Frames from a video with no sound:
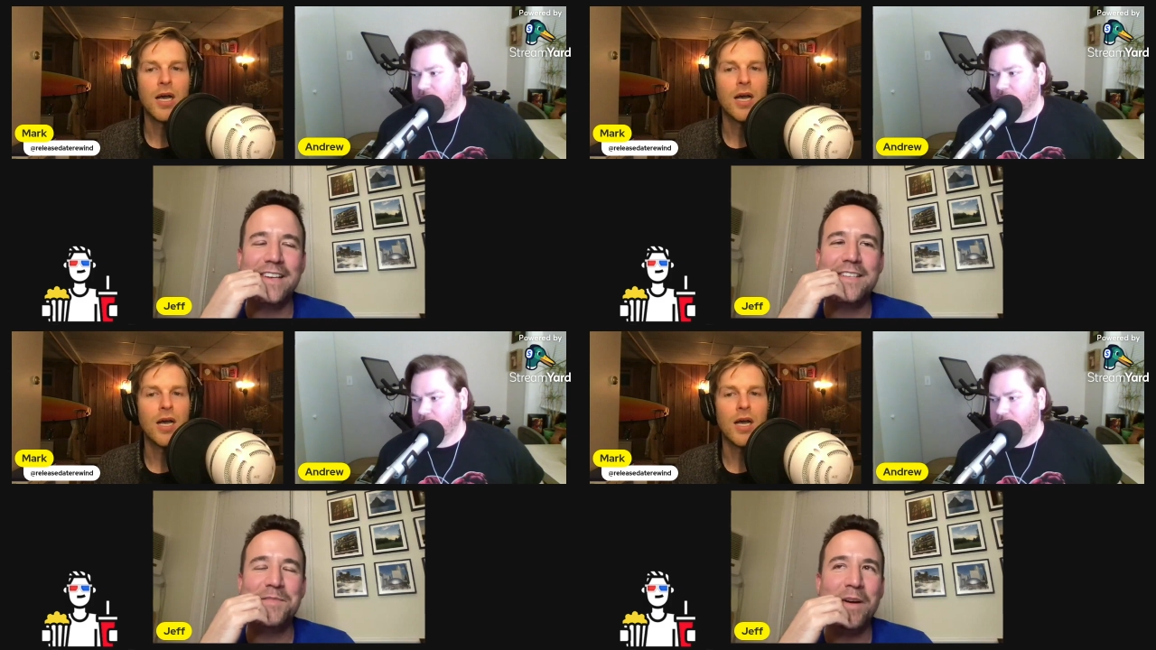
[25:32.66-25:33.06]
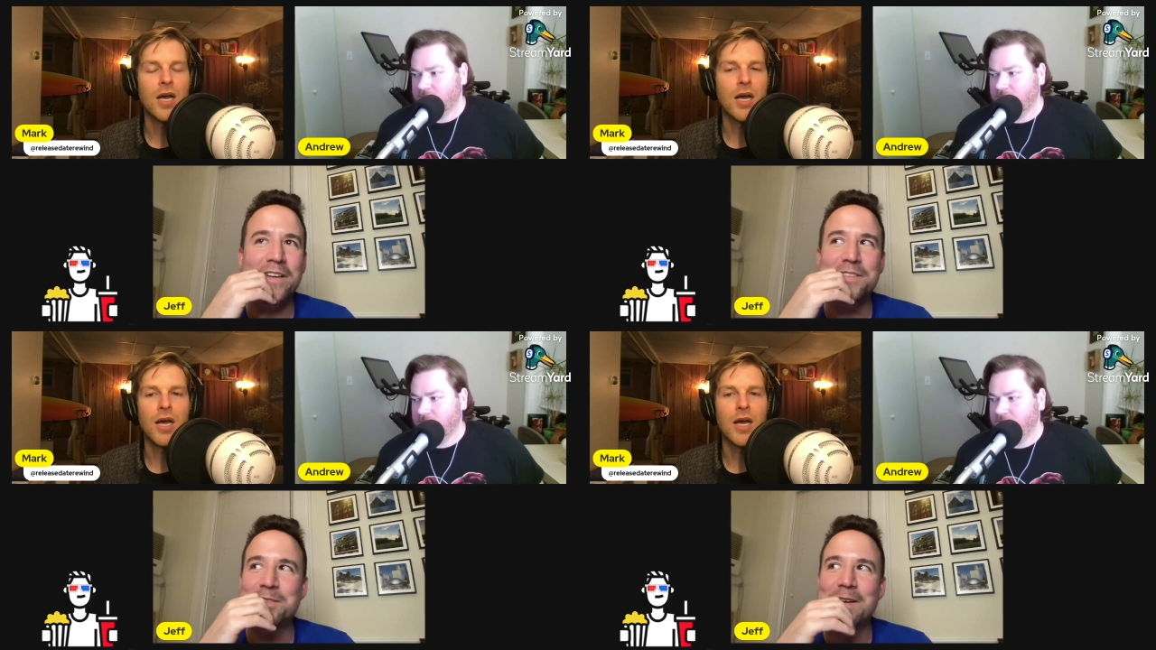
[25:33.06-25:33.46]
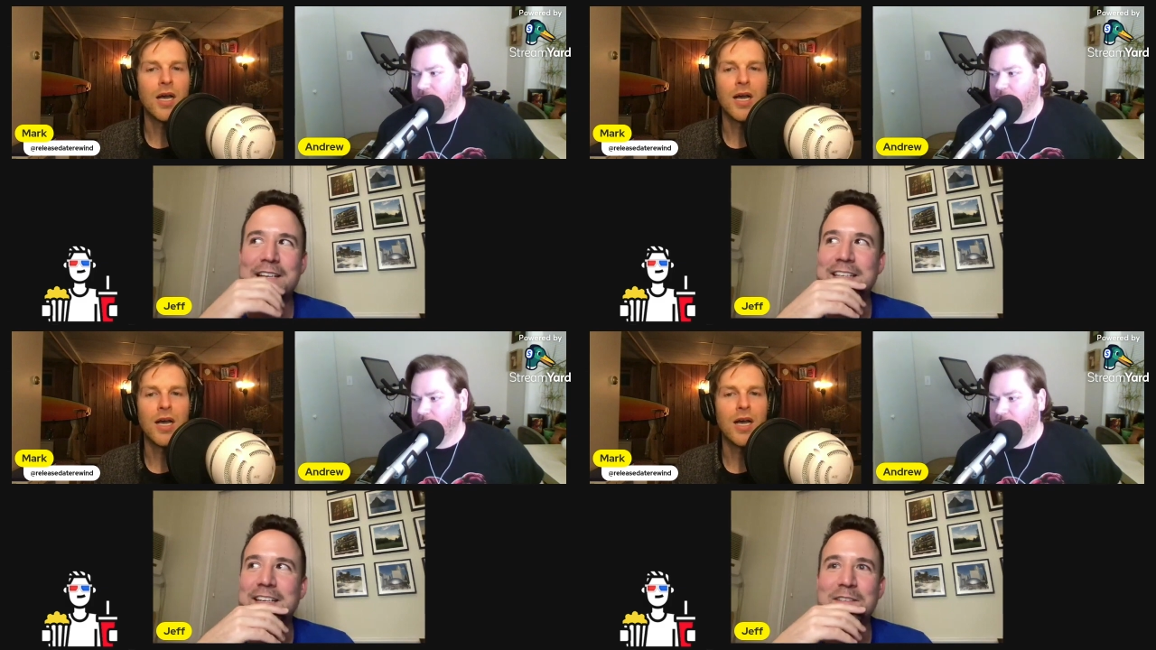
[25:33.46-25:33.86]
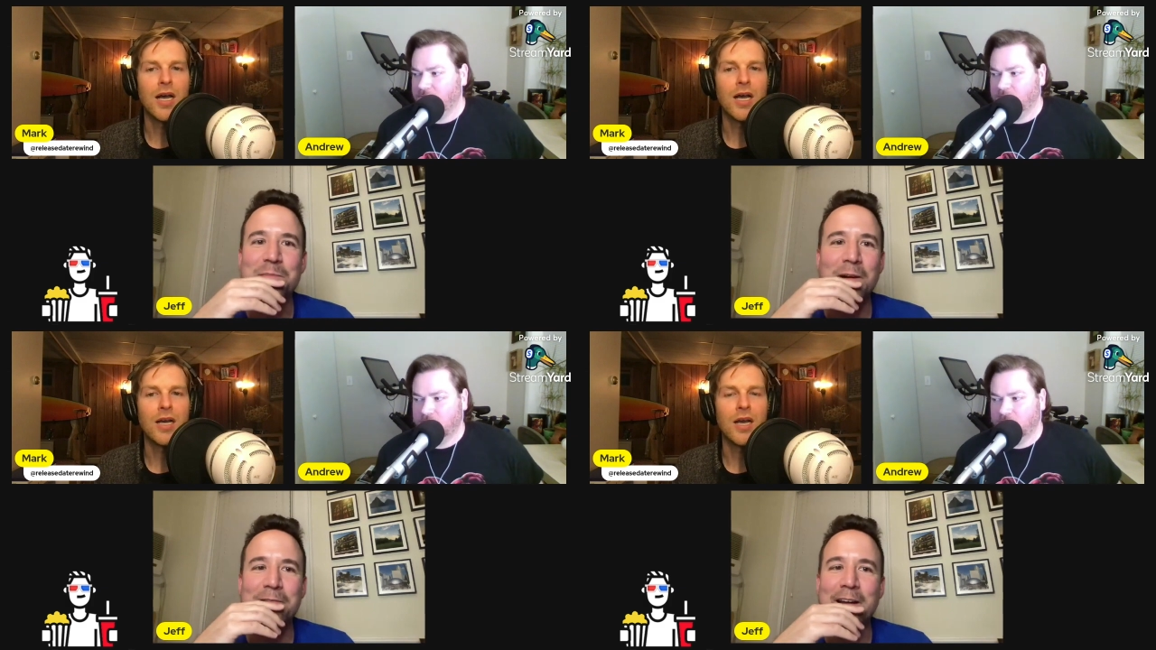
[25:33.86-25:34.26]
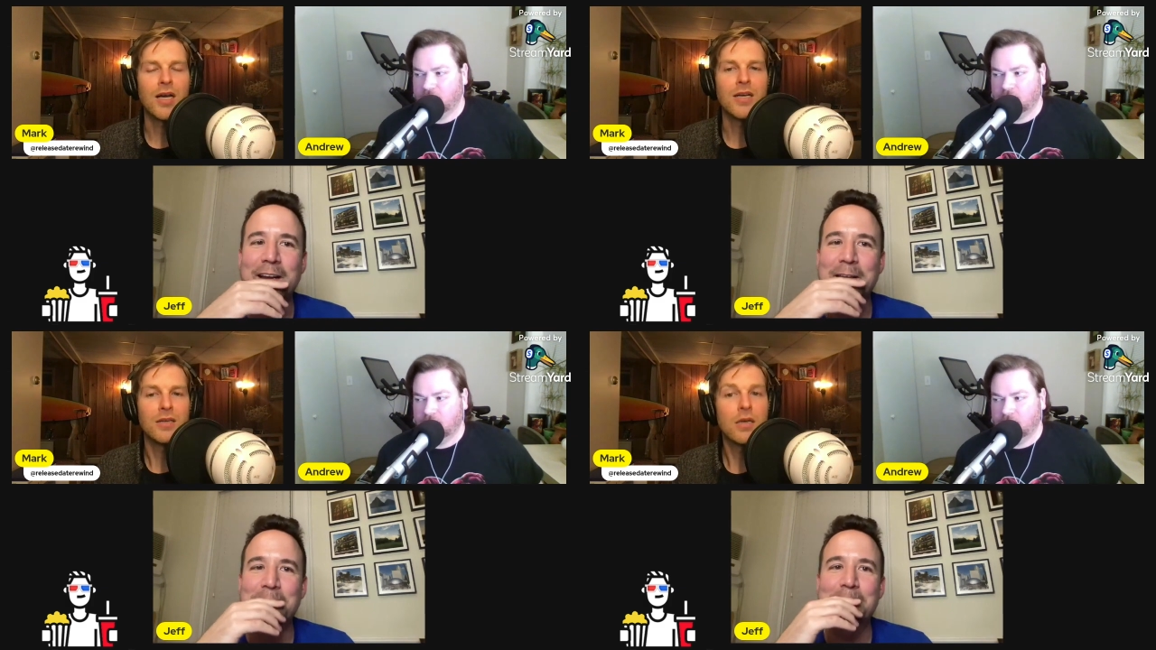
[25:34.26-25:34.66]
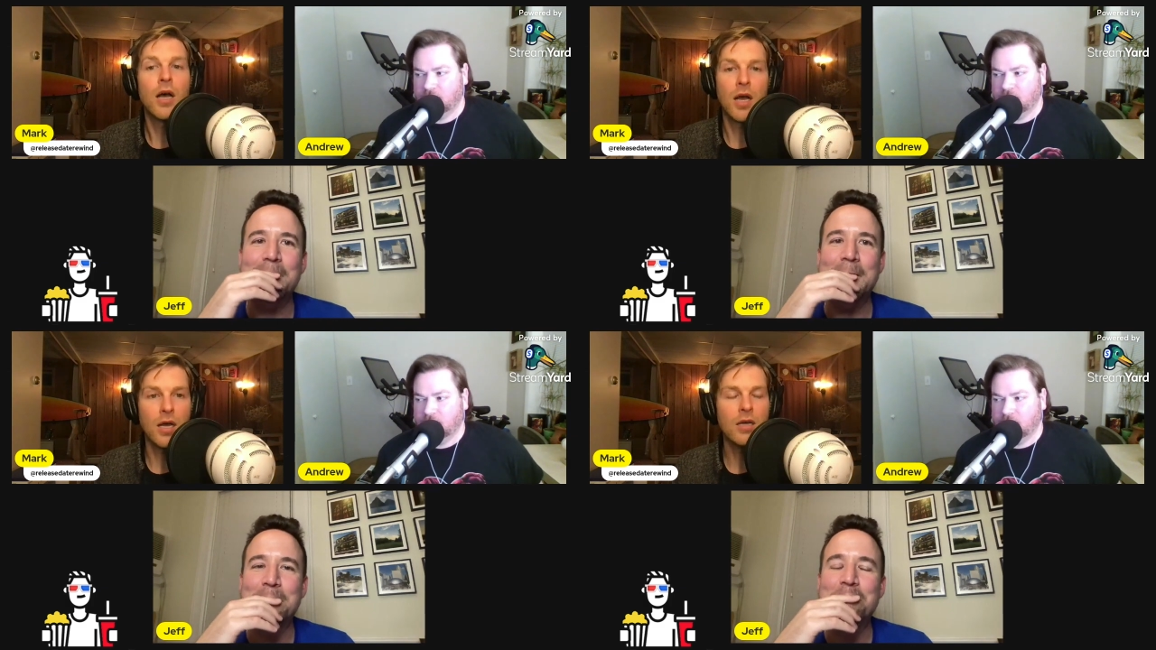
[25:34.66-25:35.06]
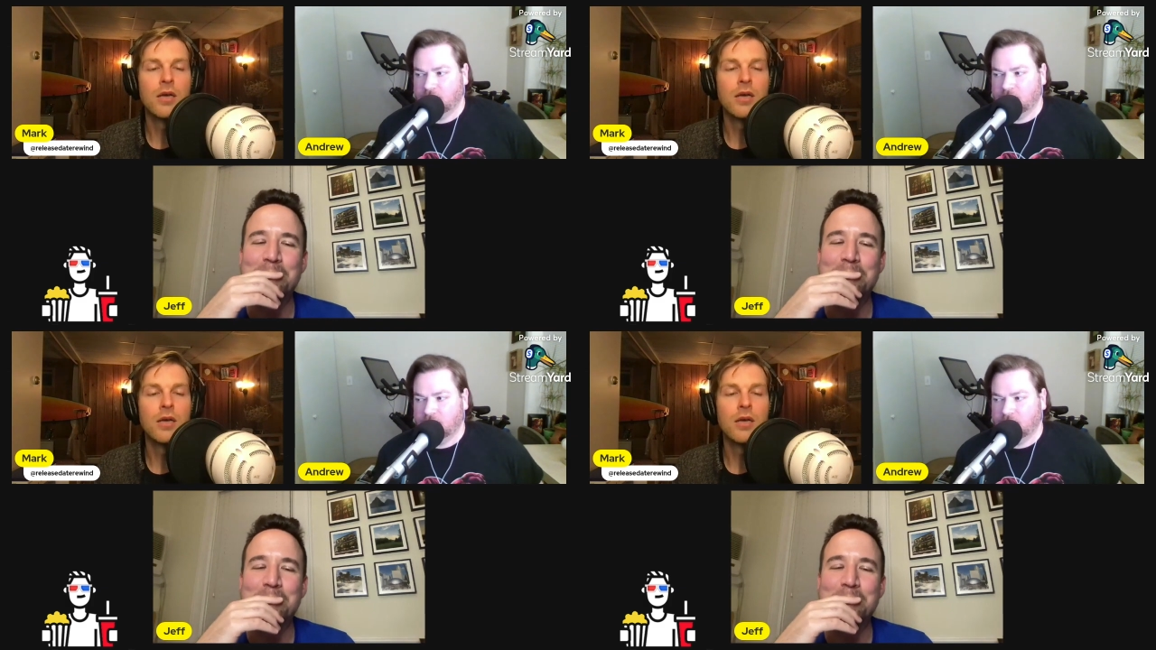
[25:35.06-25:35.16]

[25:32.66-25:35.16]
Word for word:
Speaker 1: like smart directing, smart writing. Uh huh.